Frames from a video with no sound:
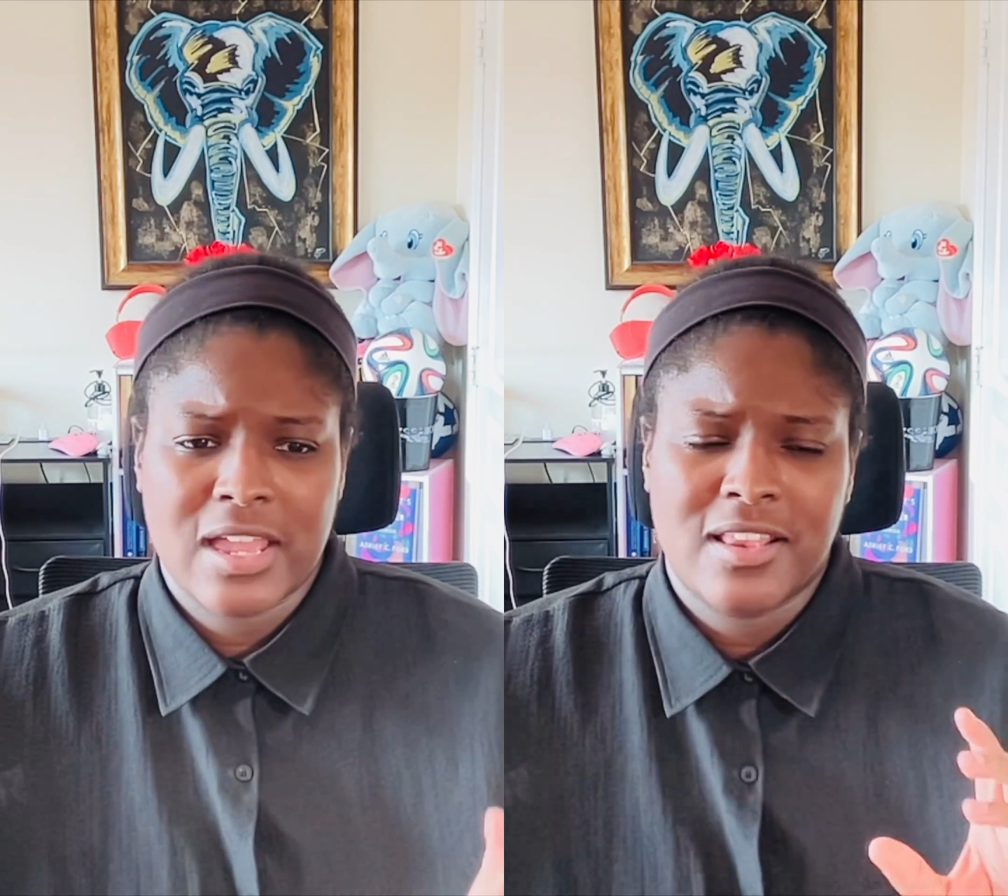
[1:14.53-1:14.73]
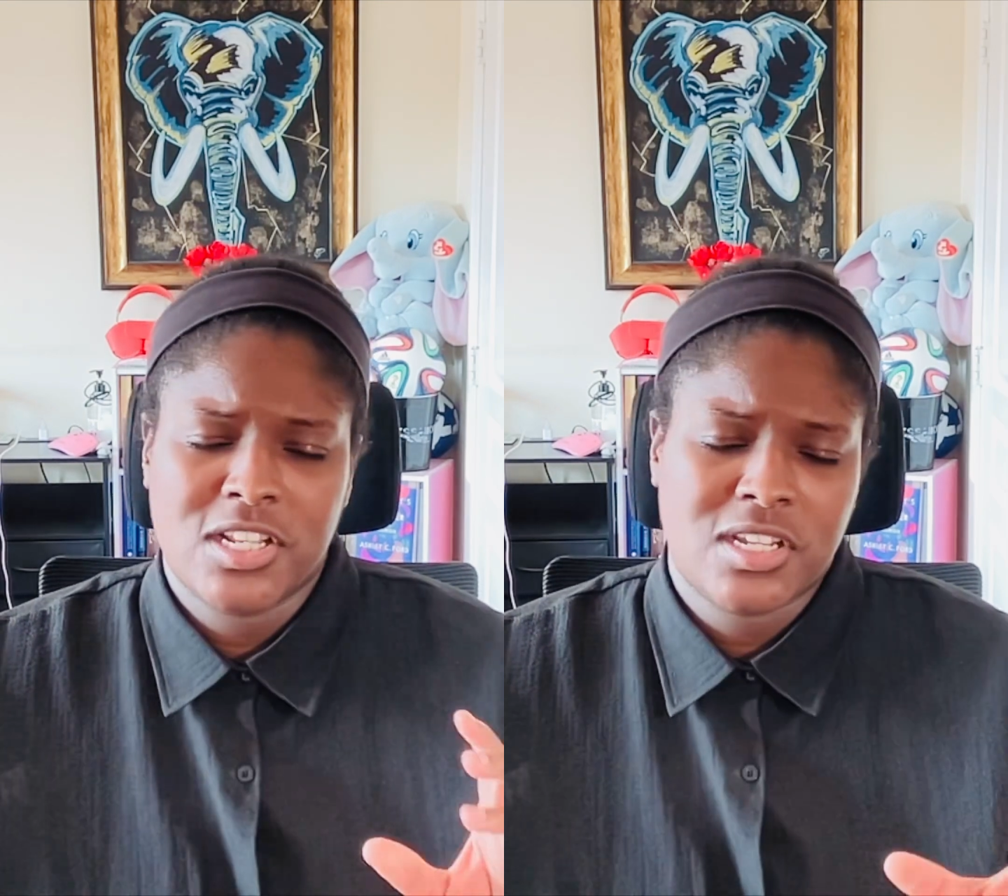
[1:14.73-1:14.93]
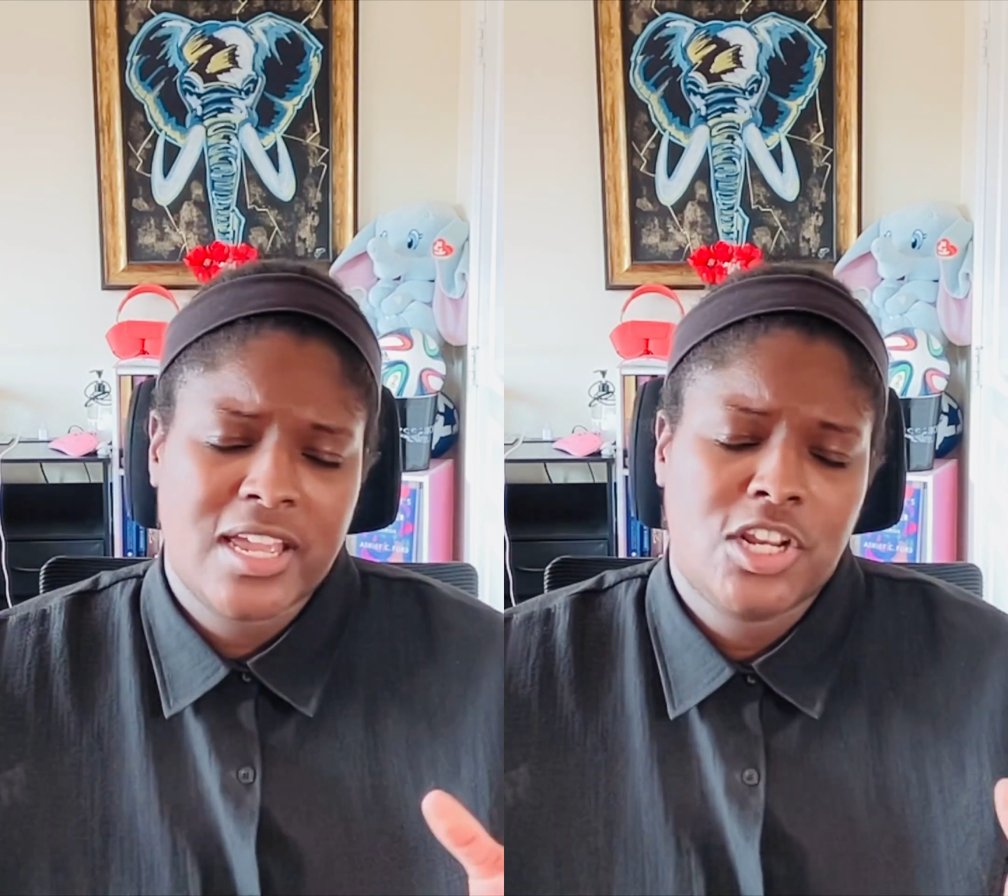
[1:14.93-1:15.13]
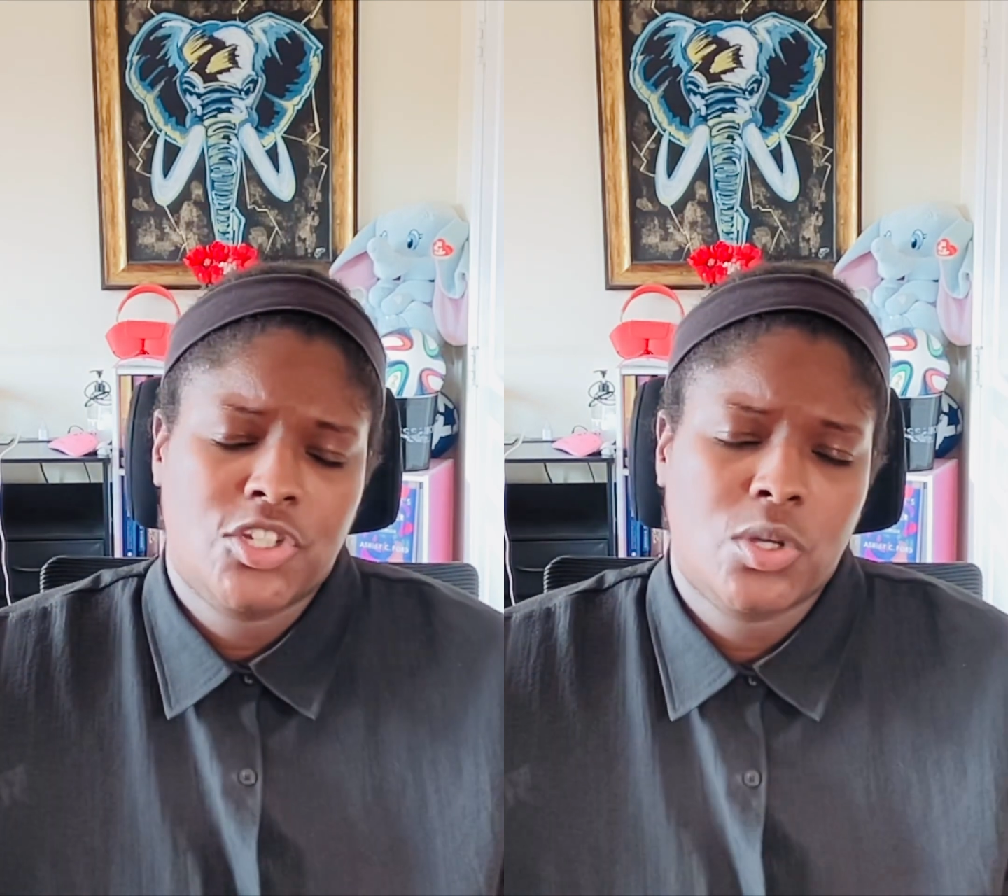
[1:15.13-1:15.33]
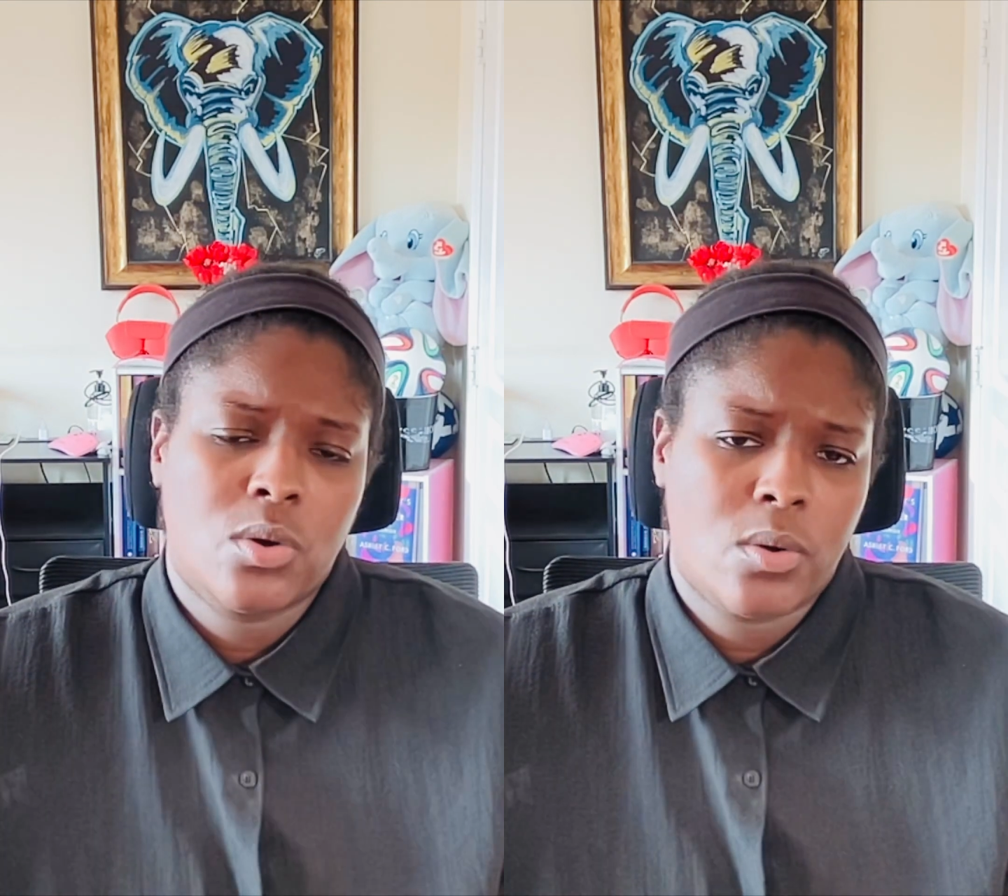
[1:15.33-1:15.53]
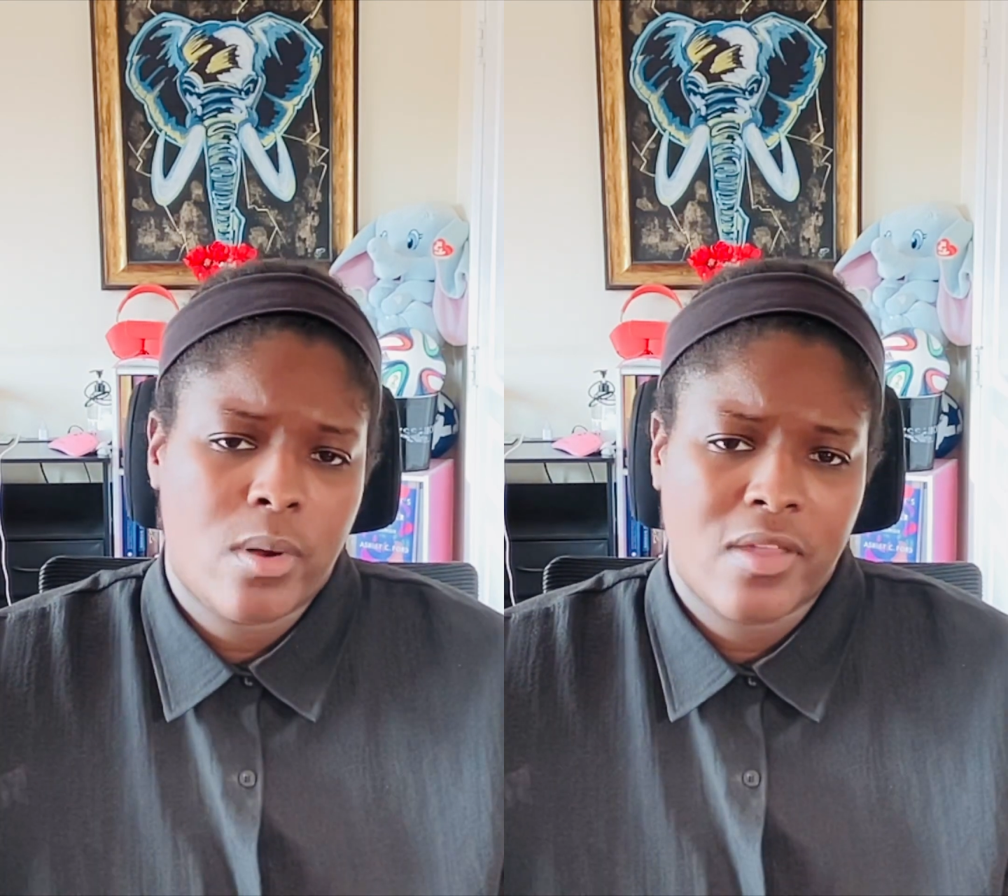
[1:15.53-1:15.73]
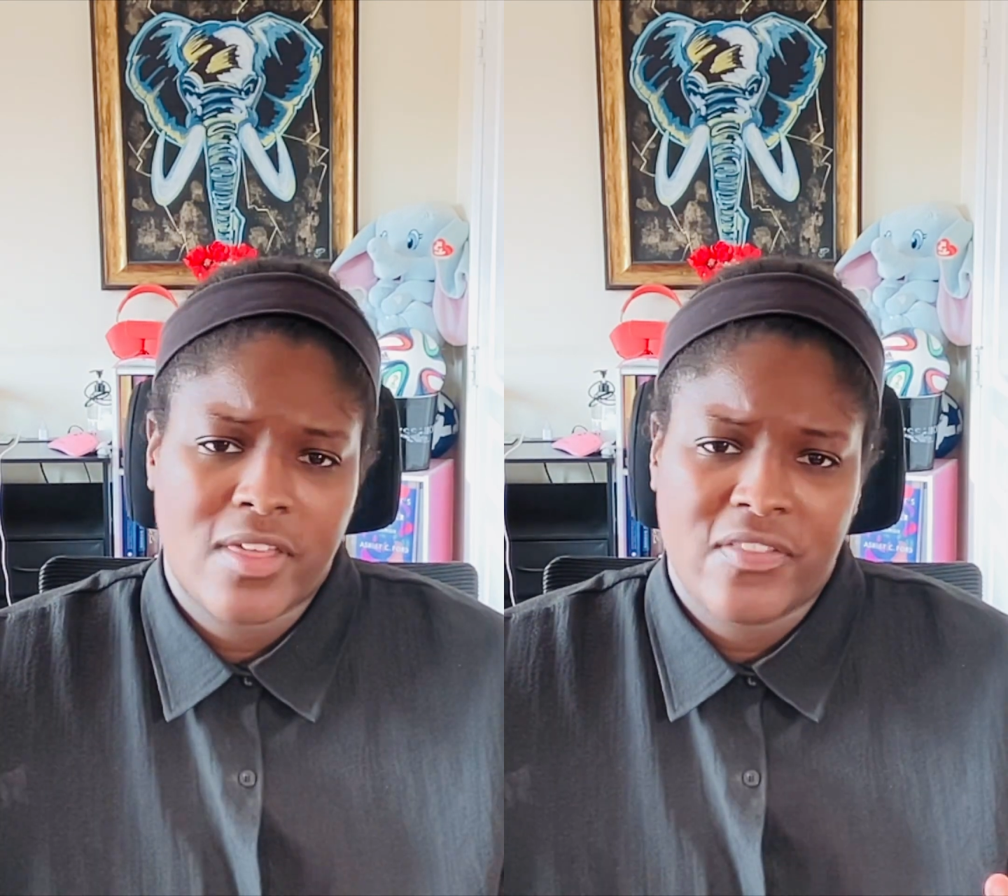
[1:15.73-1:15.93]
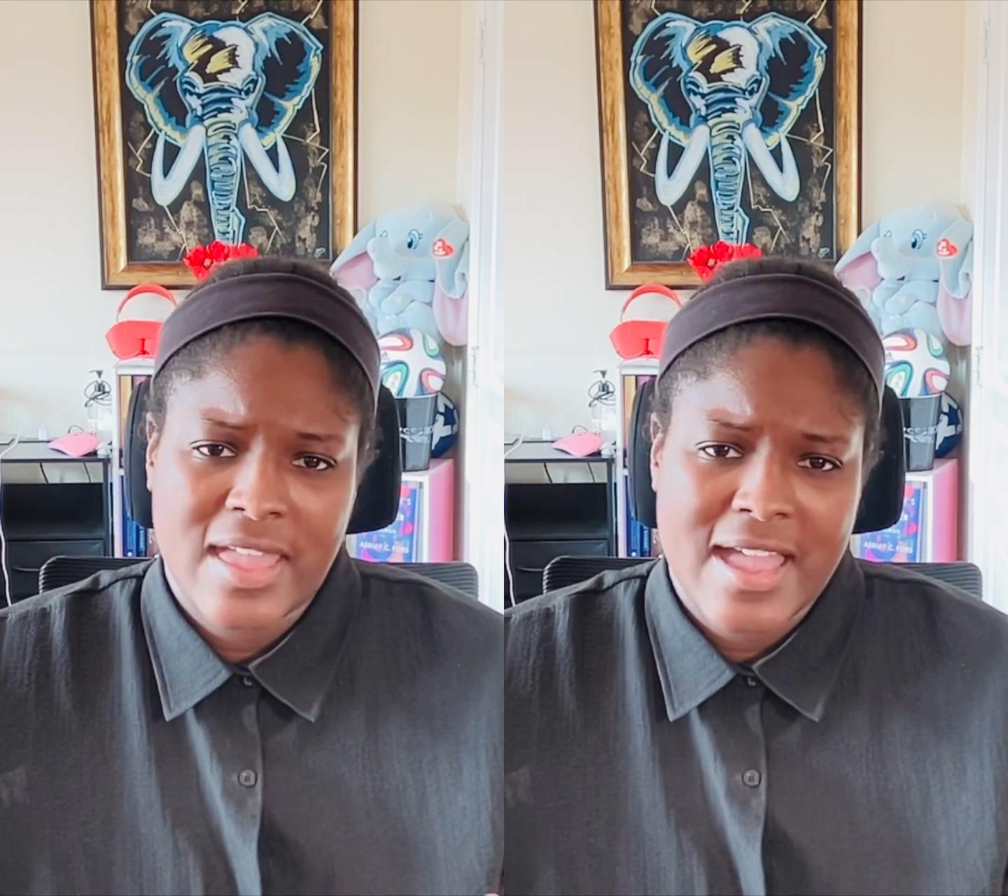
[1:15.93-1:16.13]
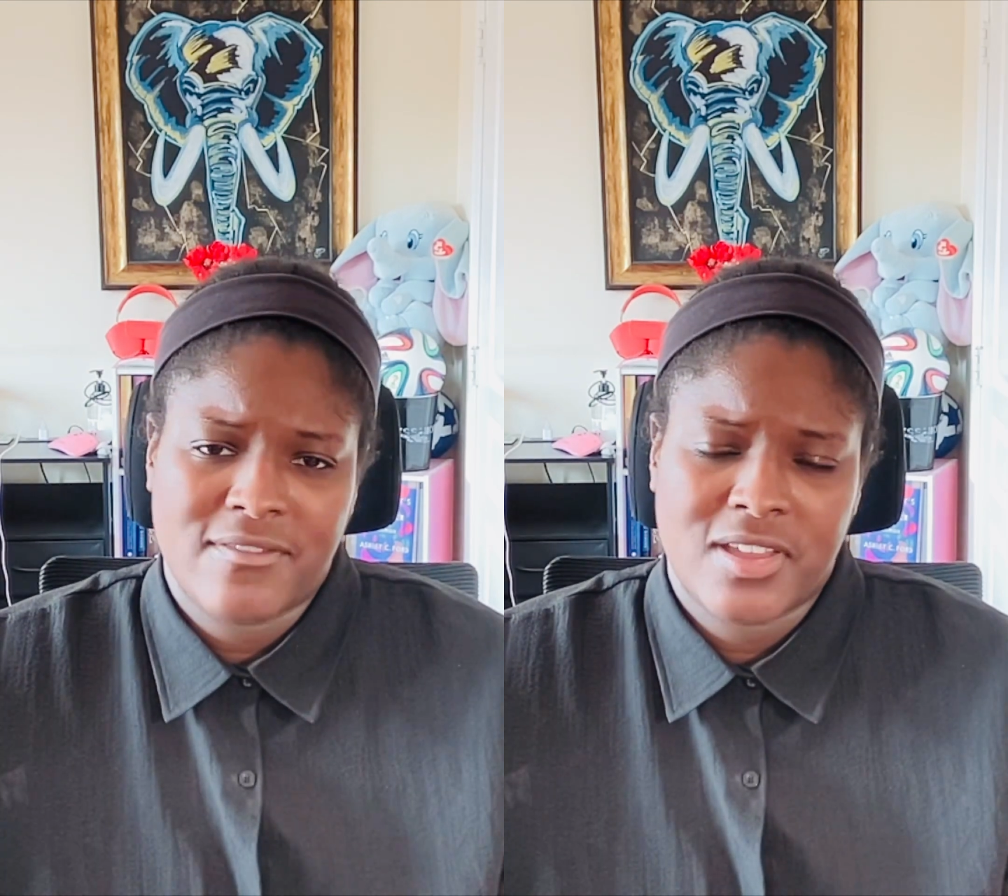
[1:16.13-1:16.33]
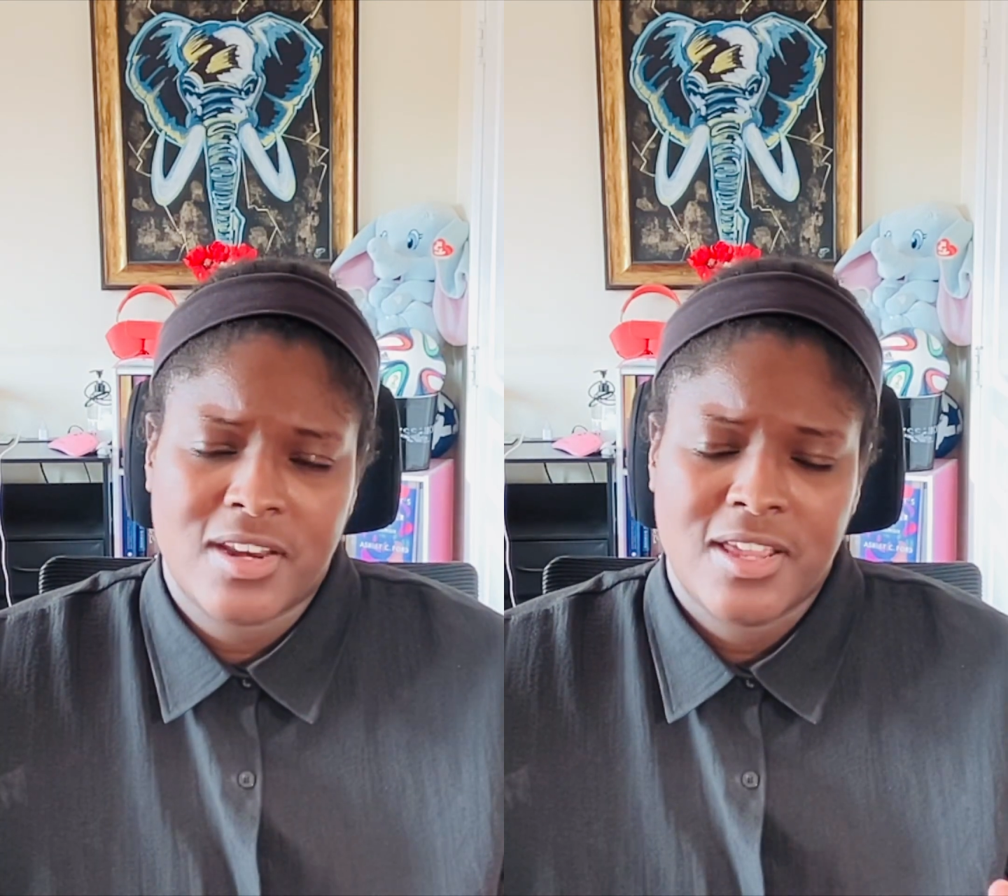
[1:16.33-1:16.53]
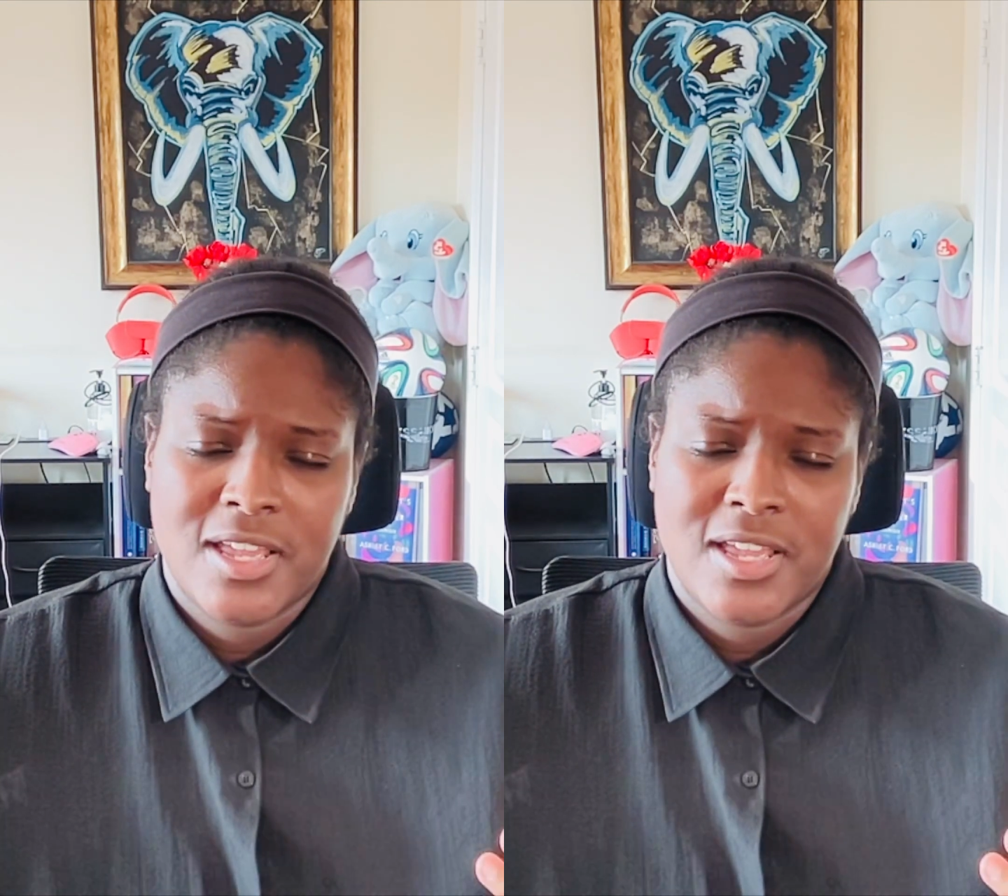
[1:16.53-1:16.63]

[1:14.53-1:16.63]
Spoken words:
and it's again so annoying that they haven't